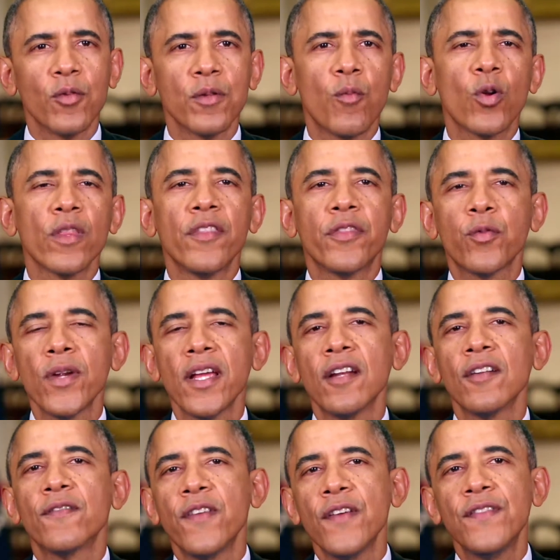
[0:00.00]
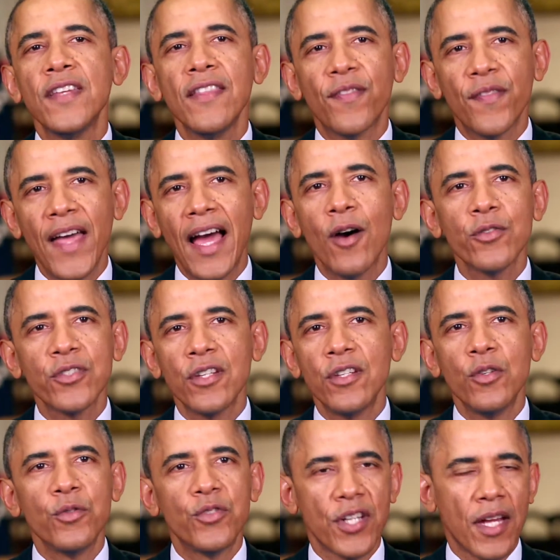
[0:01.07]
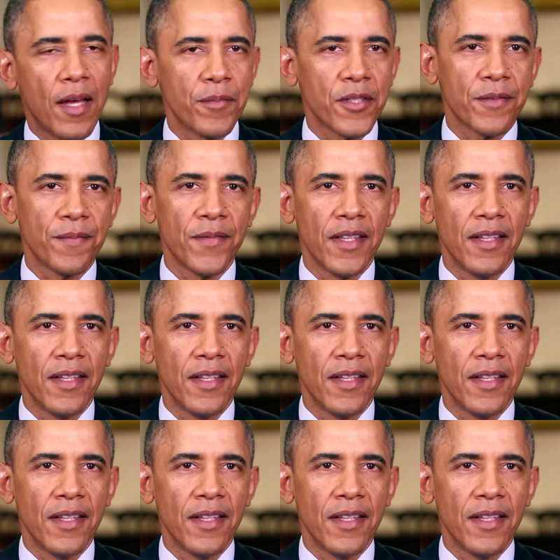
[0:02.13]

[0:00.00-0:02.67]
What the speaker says: with more than 350,000 new jobs.